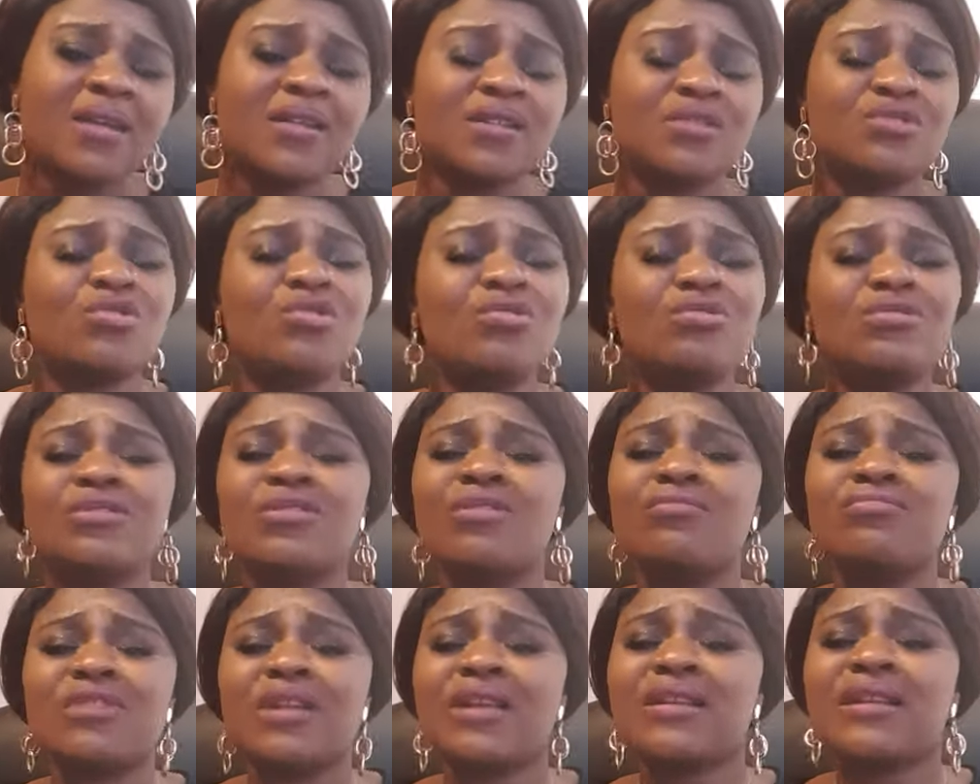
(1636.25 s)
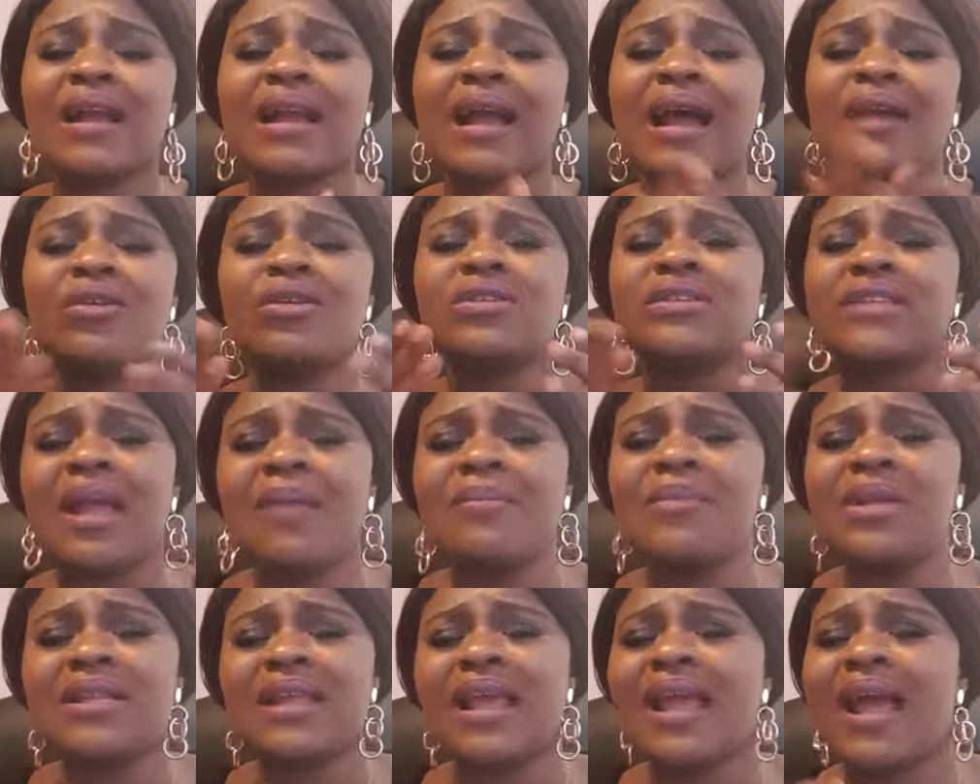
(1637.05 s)
So they cannot tell
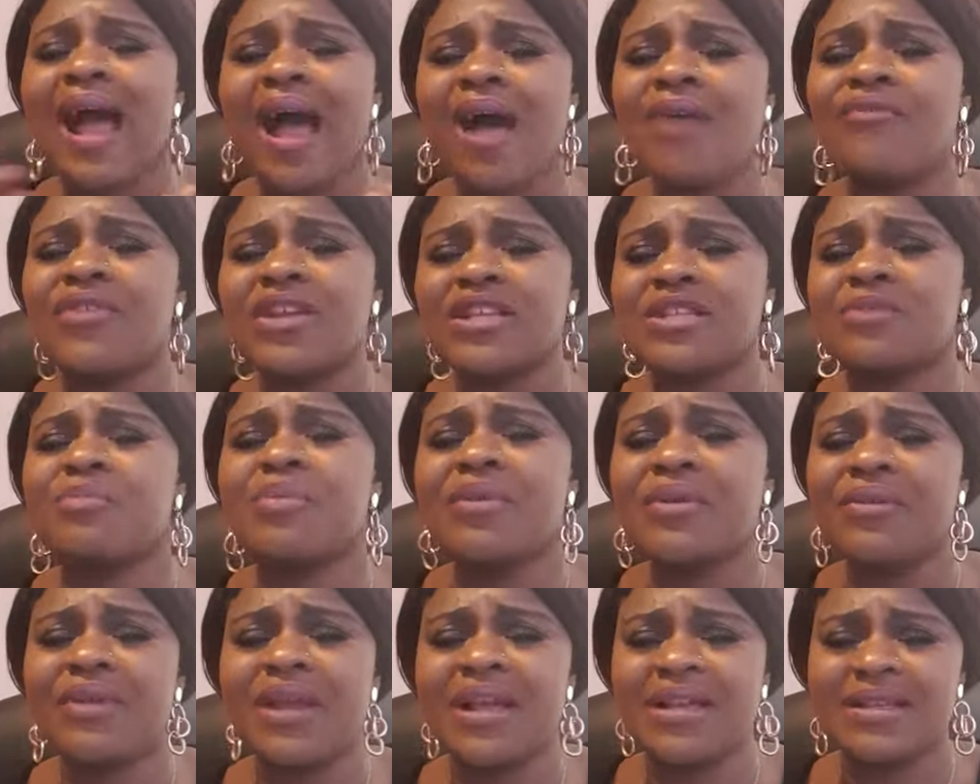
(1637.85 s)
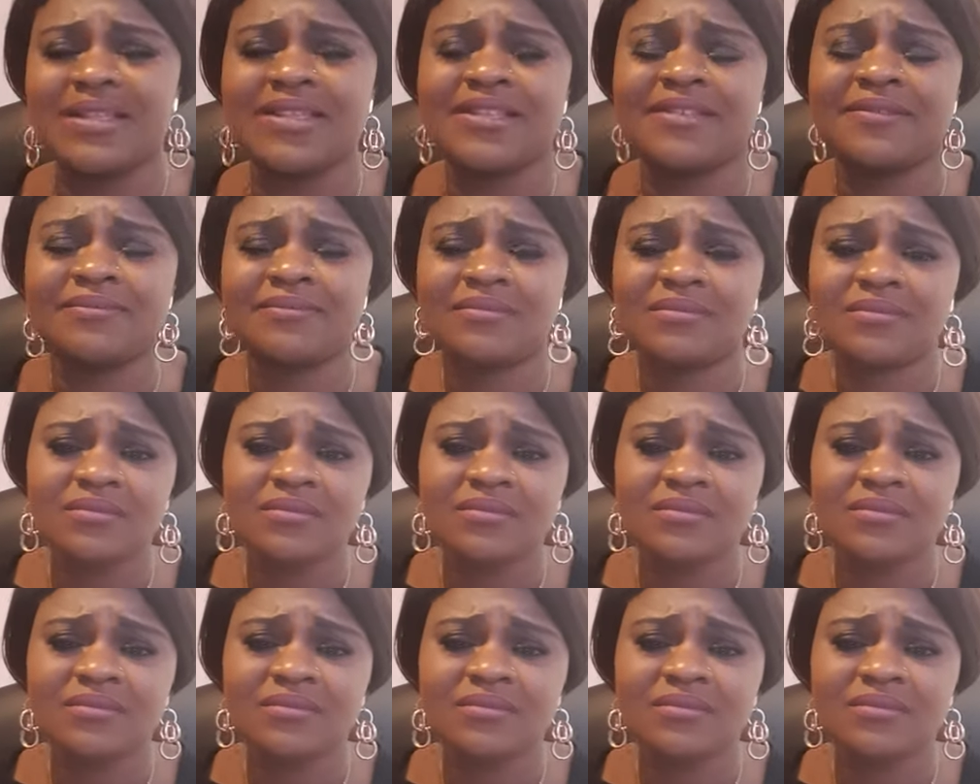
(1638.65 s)
me they have experience.